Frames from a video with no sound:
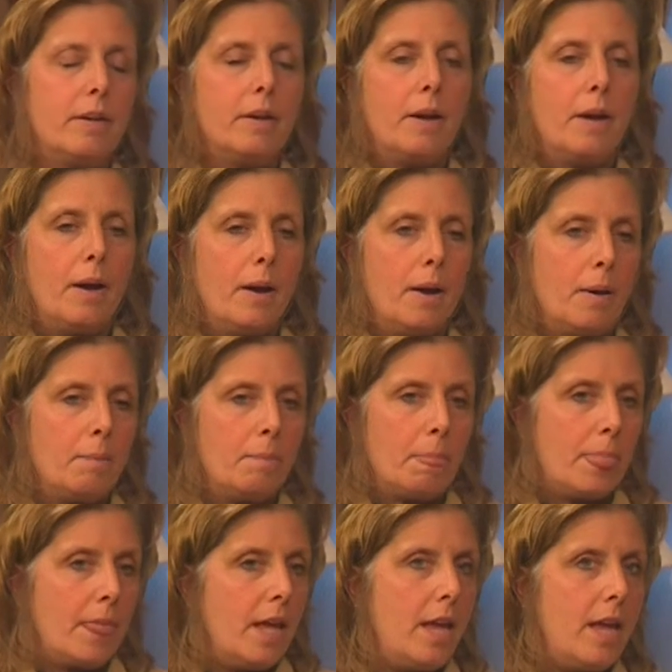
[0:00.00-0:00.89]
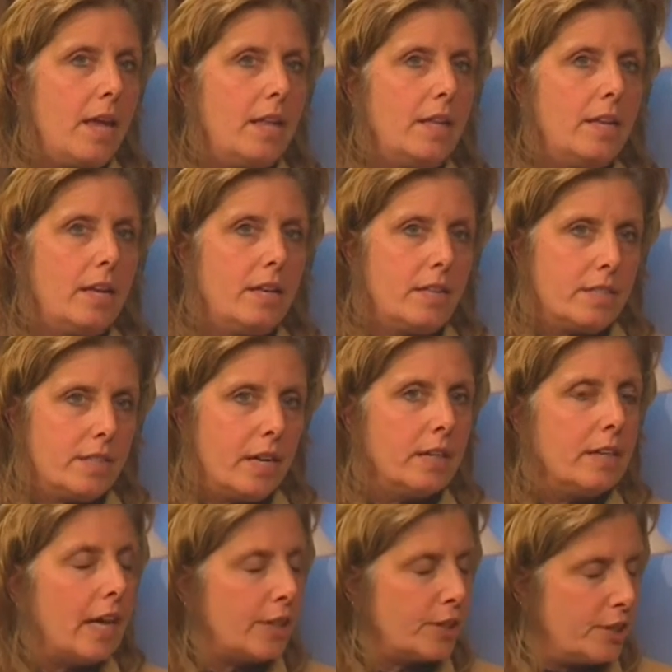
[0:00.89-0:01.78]
And then
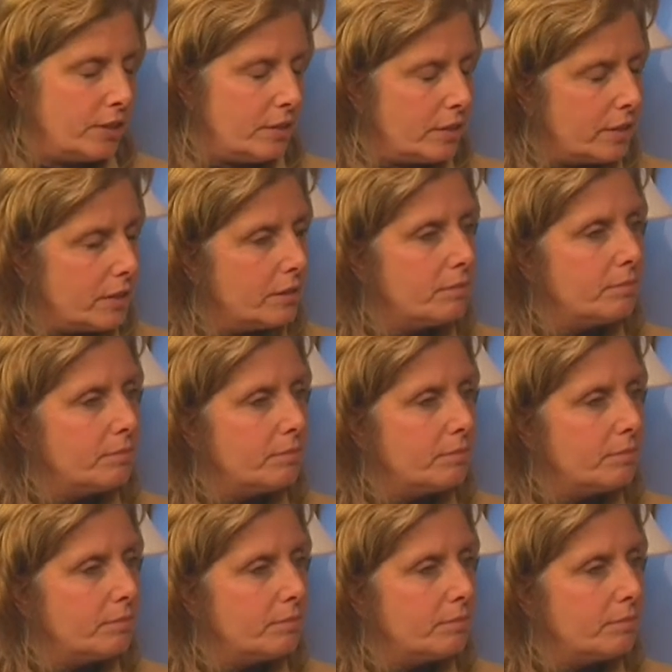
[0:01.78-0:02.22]
elections.